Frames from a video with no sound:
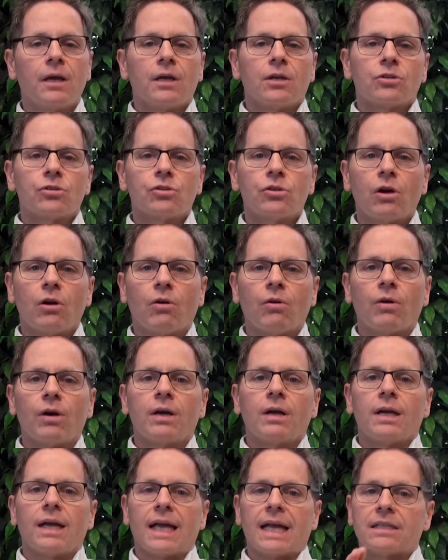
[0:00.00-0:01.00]
So
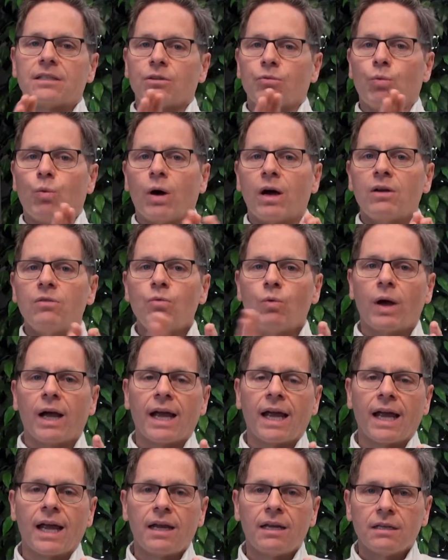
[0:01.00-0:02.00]
it's a
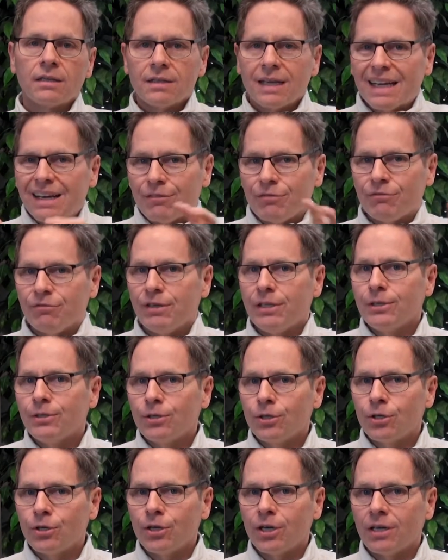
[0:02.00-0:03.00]
one-way, kind of
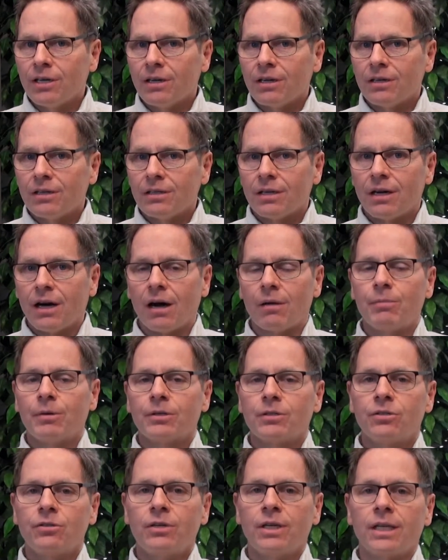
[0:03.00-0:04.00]
feel-good
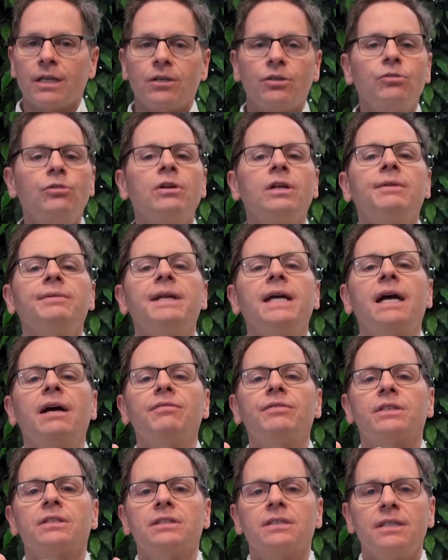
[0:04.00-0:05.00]
opportunity. You don't even
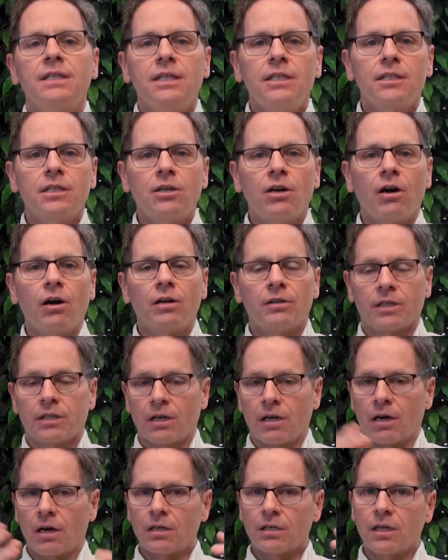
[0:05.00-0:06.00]
have to see the card. The
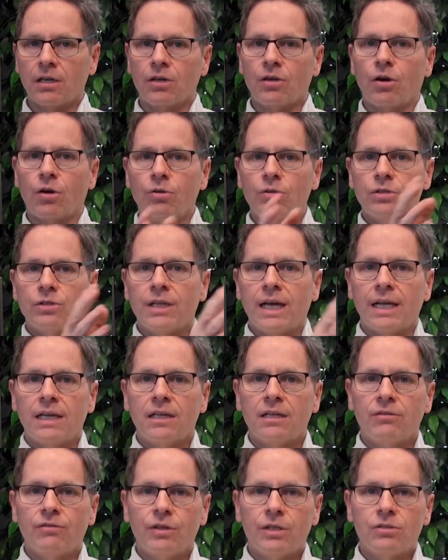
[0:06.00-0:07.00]
card can go to that
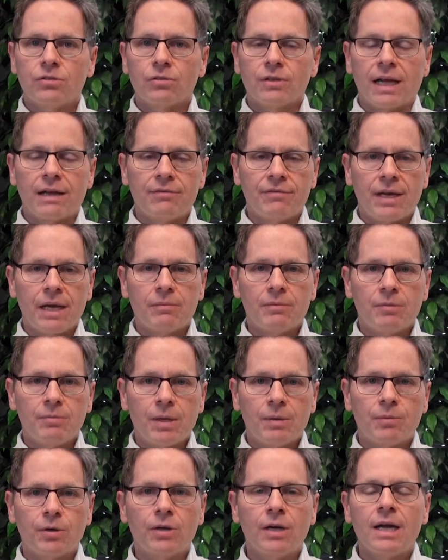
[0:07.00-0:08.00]
individual, that family
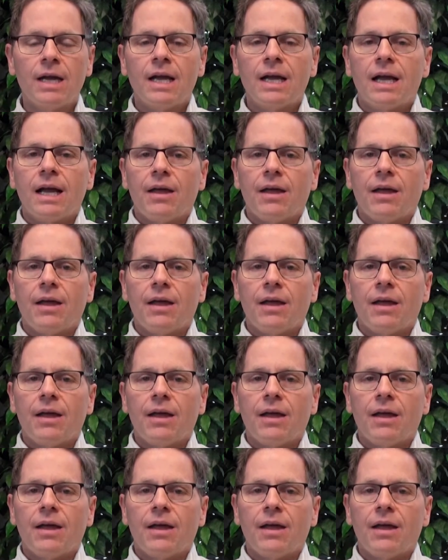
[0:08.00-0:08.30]
member.